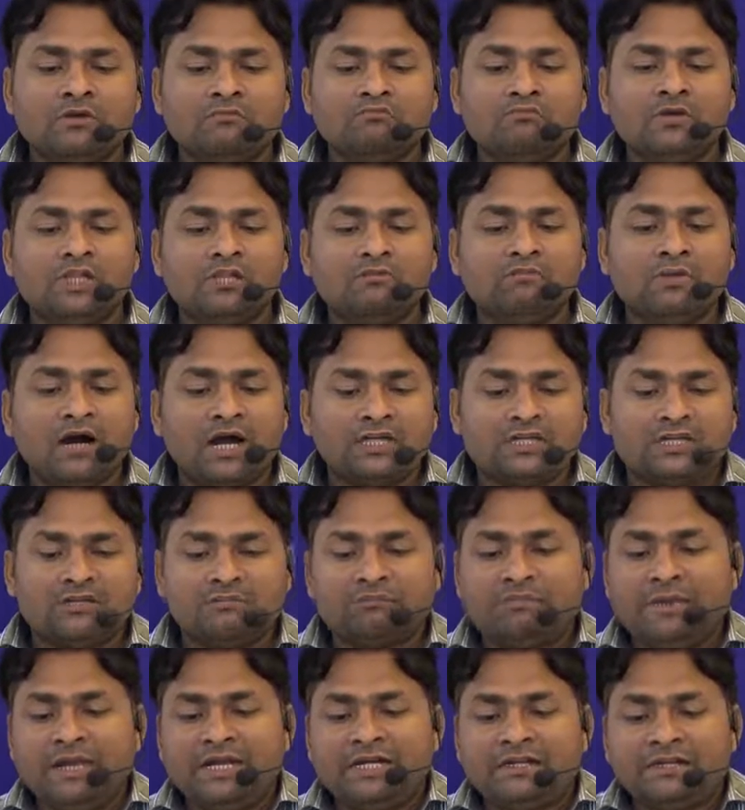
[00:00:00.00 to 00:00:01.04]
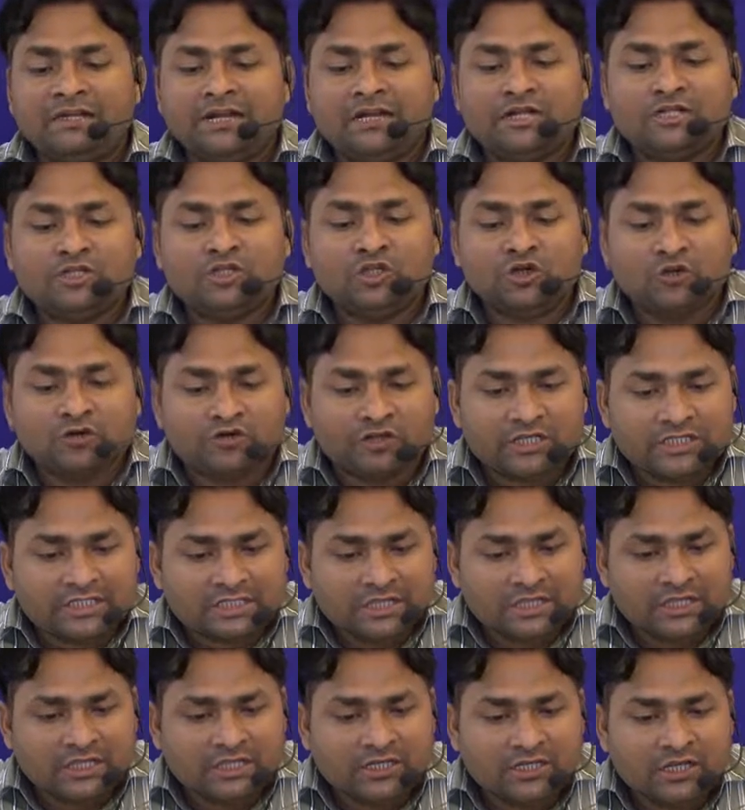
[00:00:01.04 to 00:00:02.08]
with Walter Pater and John
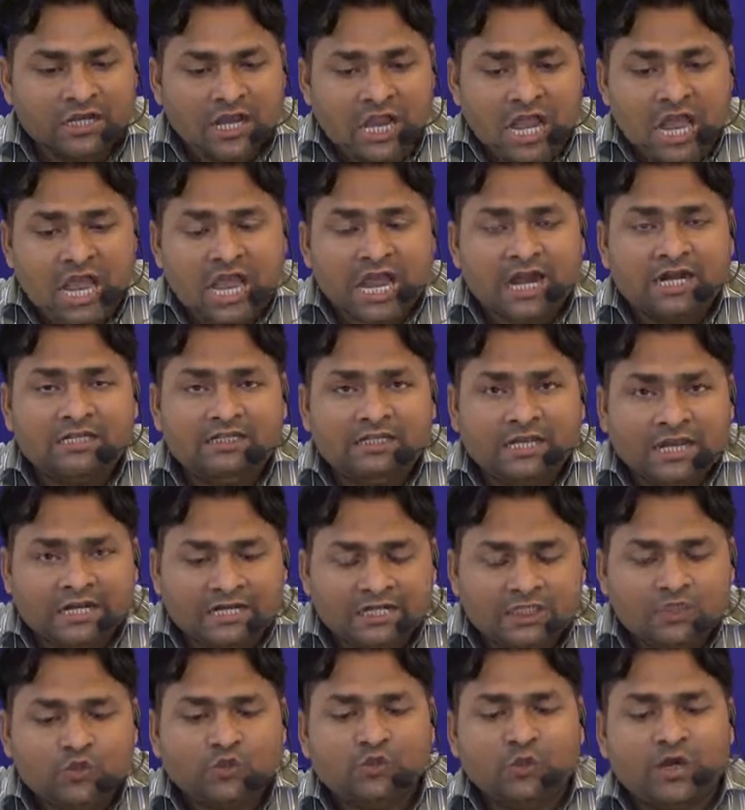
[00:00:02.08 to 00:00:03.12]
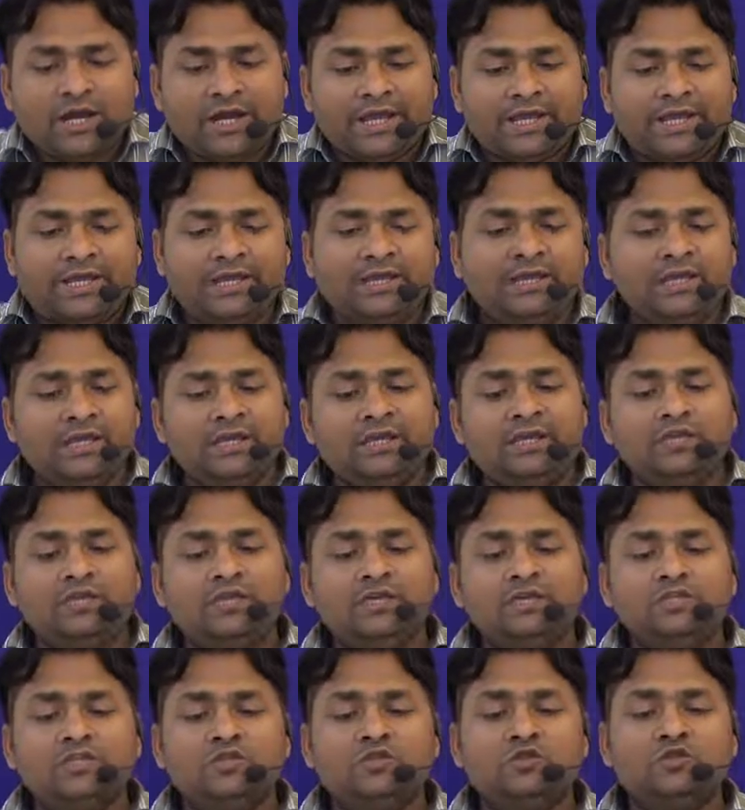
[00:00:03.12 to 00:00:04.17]
Ruskin, and that is why
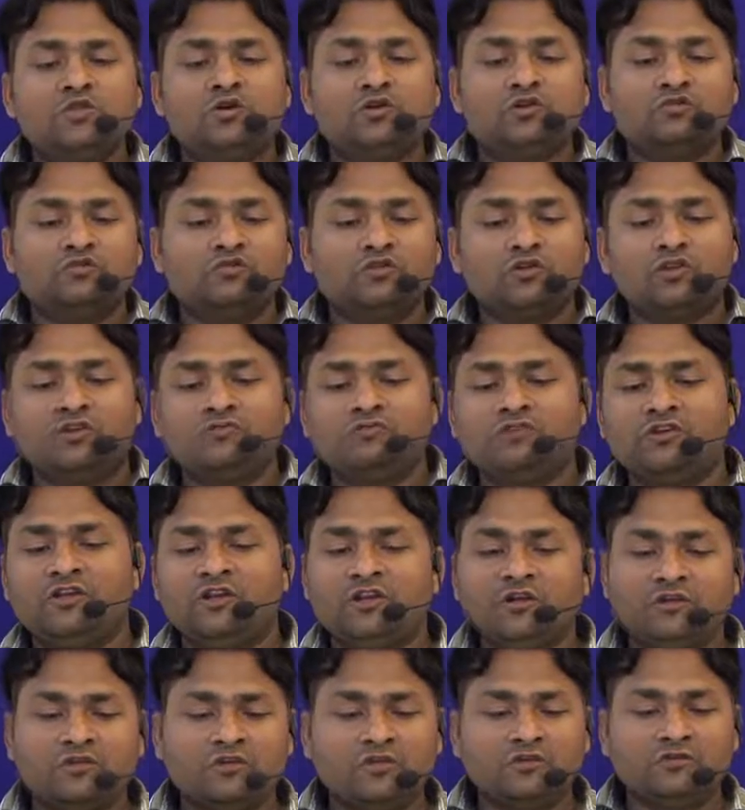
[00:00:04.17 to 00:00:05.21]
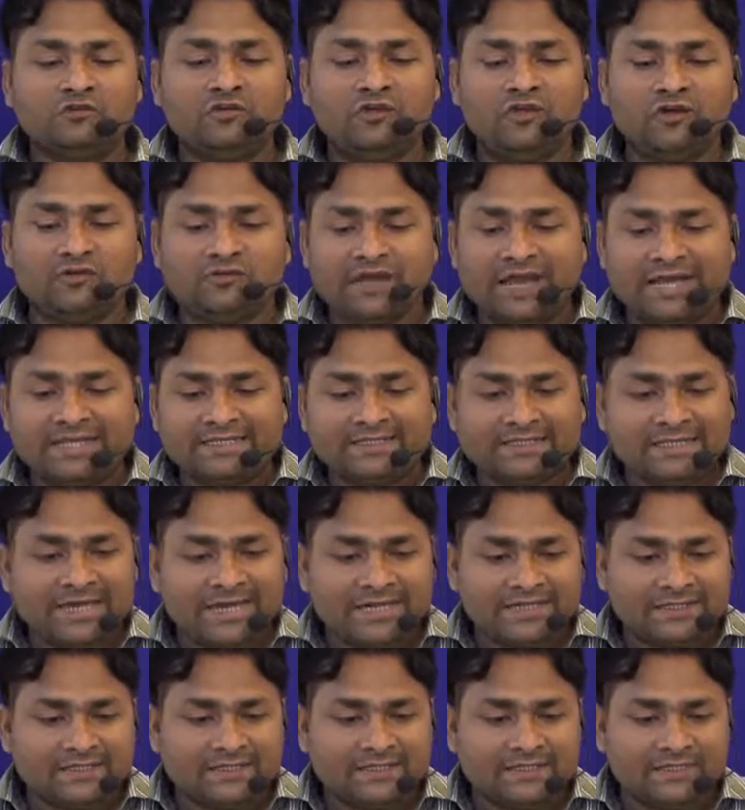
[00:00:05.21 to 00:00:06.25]
he is known for the philosophy of
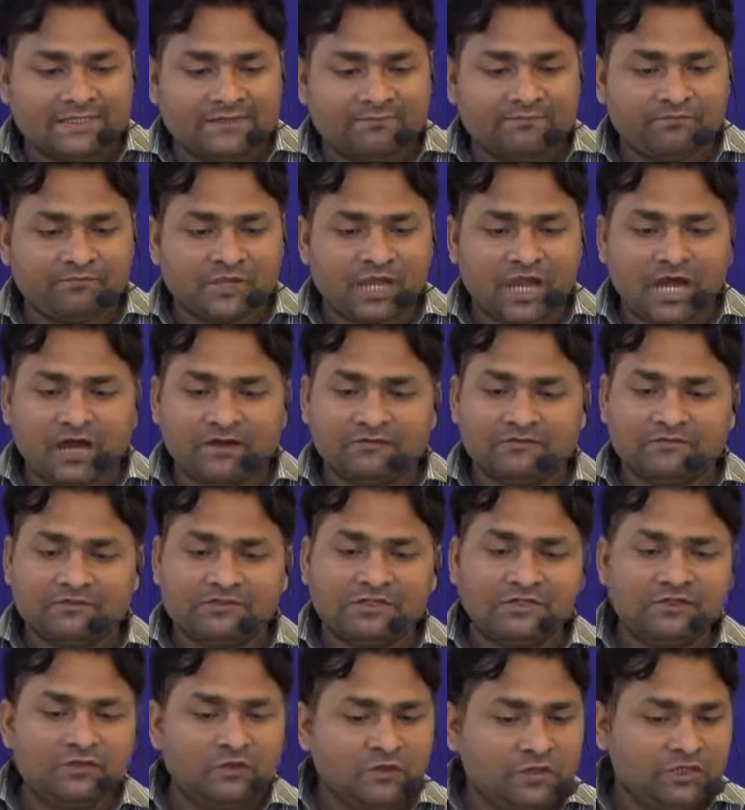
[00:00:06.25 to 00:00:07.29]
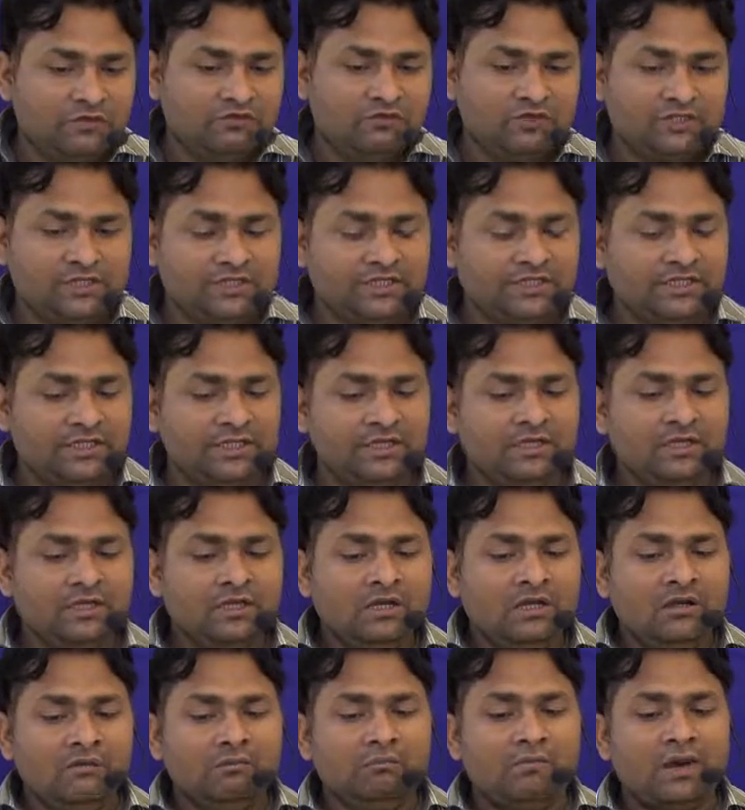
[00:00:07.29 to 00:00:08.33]
aestheticism. After university,
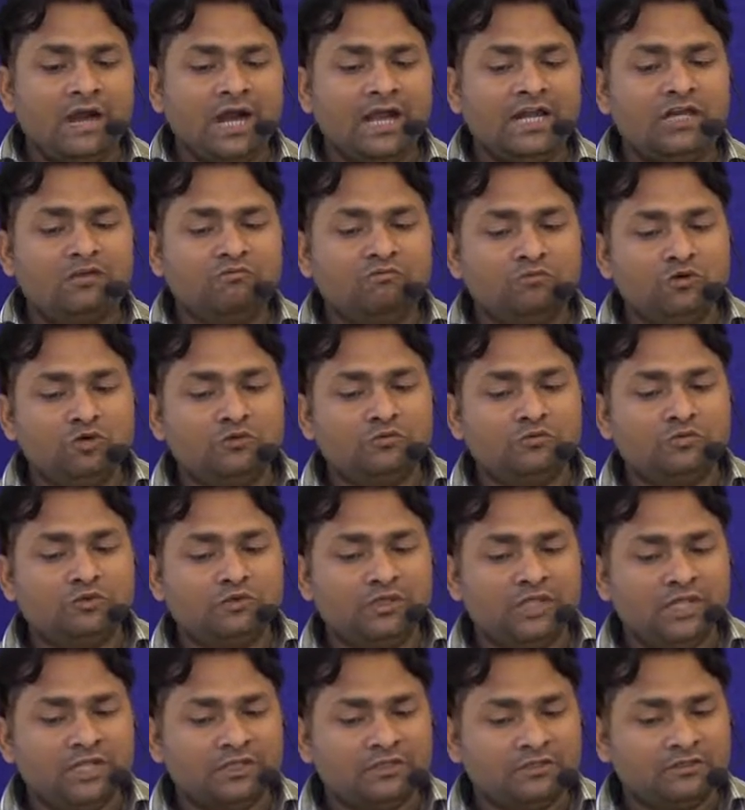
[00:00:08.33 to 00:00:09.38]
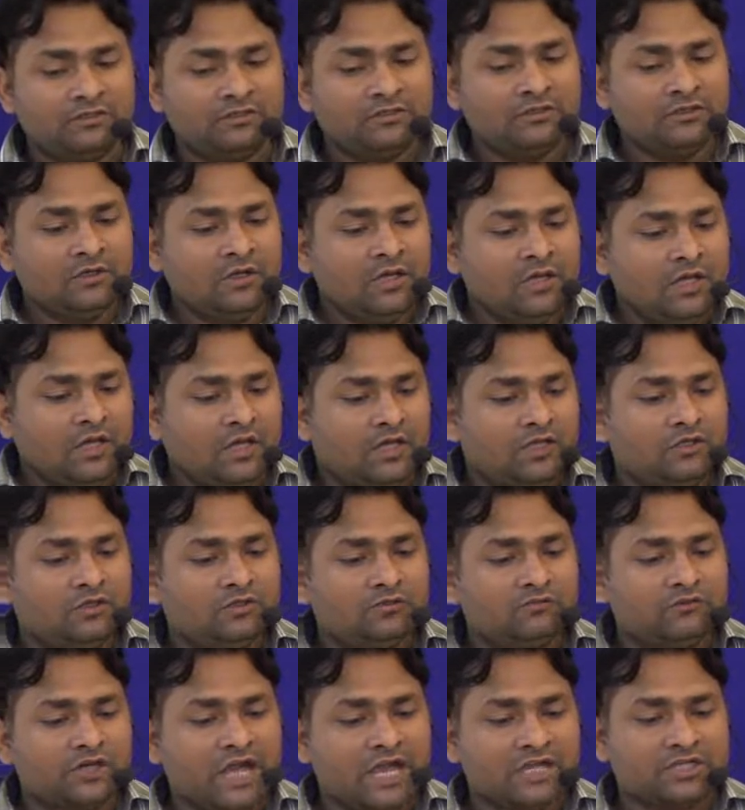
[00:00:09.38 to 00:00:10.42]
Wilde moved to London into
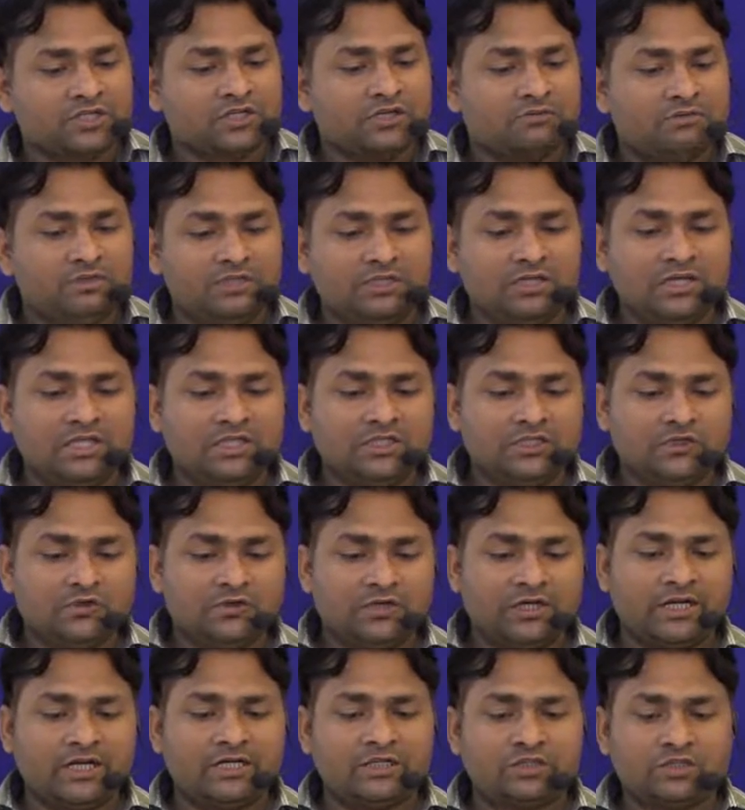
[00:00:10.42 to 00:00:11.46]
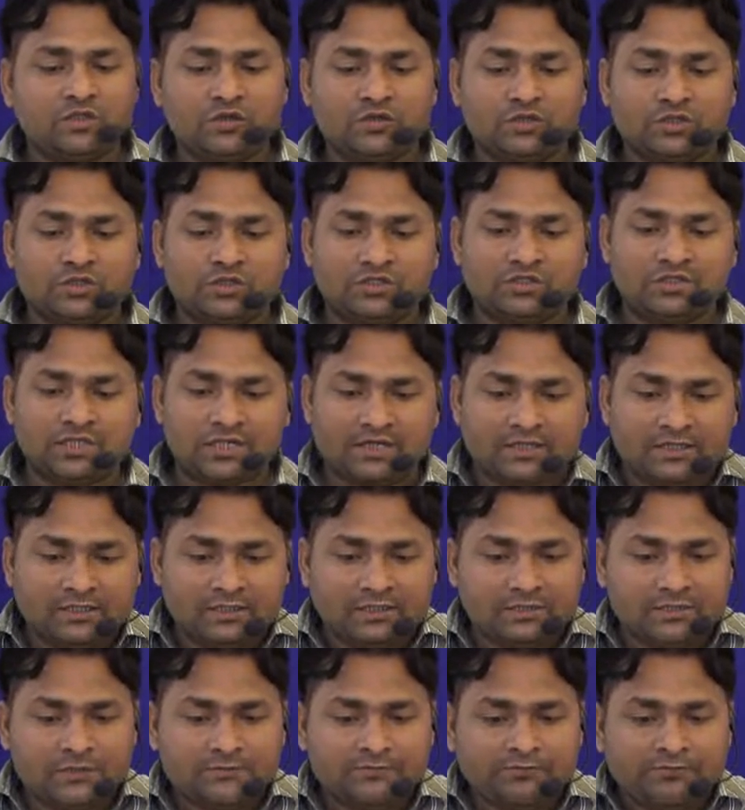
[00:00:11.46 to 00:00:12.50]
fashionable cultural and social
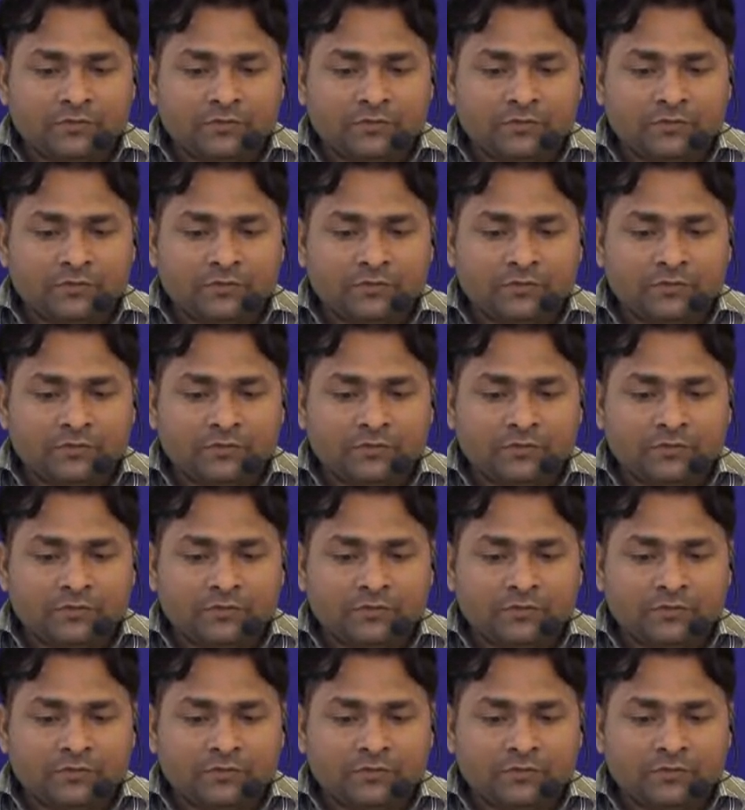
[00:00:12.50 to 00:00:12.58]
circles.